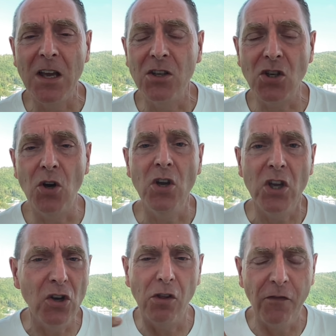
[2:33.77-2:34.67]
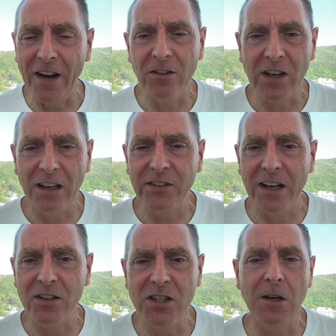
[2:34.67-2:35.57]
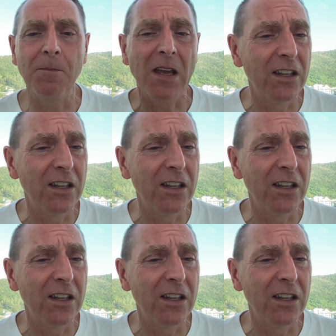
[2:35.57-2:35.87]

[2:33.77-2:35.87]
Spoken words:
So, you know, the final countdown is here.